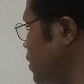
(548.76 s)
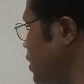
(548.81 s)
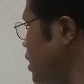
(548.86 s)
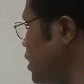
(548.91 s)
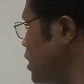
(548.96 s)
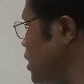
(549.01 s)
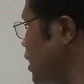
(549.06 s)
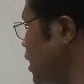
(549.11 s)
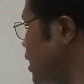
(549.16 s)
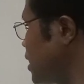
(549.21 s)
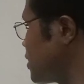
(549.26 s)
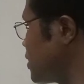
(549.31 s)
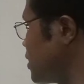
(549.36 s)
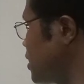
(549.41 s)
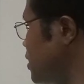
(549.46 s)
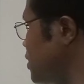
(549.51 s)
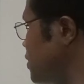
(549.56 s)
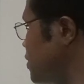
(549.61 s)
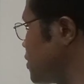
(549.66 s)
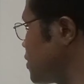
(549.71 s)
E-glass
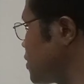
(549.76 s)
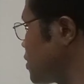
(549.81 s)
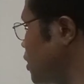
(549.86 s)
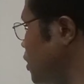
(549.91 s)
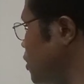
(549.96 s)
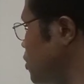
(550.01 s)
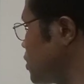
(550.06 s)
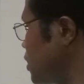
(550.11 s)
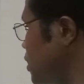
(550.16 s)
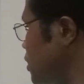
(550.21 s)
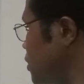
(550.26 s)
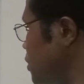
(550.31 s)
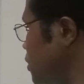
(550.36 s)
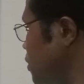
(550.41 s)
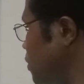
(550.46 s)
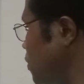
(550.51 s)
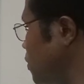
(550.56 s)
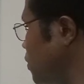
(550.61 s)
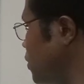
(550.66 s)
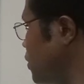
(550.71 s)
is closer
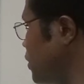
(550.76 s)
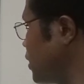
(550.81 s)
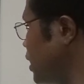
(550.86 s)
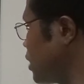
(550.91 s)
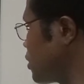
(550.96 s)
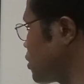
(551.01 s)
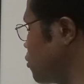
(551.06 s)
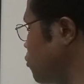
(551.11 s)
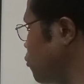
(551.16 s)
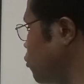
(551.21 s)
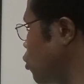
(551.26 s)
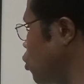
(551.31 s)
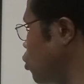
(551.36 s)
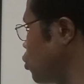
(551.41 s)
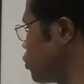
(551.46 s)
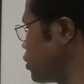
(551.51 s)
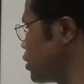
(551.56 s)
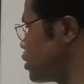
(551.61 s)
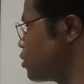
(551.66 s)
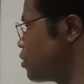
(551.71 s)
to
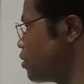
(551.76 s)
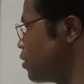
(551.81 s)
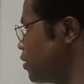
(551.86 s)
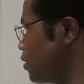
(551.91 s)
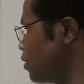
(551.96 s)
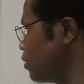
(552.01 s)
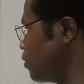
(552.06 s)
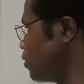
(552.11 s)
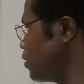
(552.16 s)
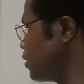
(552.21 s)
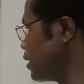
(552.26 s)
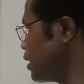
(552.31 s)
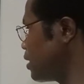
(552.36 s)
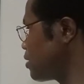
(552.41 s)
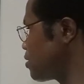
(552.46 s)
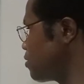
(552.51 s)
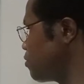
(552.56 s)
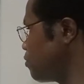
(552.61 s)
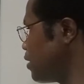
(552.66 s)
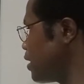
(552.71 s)
3,400 to
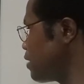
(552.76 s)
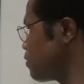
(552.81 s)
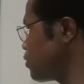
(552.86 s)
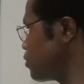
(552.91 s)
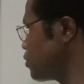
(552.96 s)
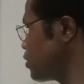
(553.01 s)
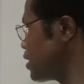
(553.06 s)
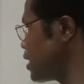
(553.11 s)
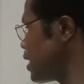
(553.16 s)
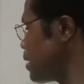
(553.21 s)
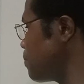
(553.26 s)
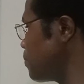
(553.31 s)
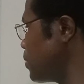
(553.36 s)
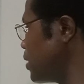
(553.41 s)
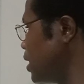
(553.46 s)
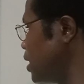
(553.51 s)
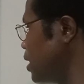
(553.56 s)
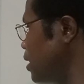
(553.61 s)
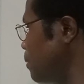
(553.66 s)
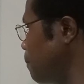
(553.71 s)
3,500
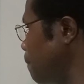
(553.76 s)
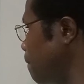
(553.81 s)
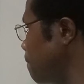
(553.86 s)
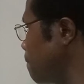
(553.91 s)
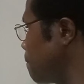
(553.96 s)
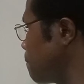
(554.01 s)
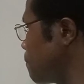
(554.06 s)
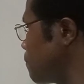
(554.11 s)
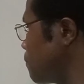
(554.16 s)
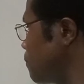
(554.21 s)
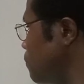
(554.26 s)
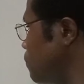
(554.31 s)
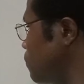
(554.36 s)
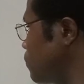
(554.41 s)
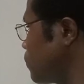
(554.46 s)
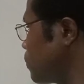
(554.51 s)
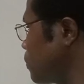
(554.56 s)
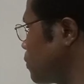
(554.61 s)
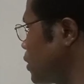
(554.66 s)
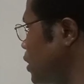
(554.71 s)
MPa.
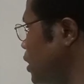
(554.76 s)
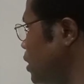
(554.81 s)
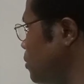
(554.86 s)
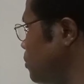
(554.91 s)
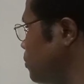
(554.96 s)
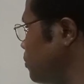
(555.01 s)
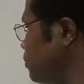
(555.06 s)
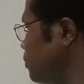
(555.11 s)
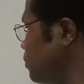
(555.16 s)
Okay.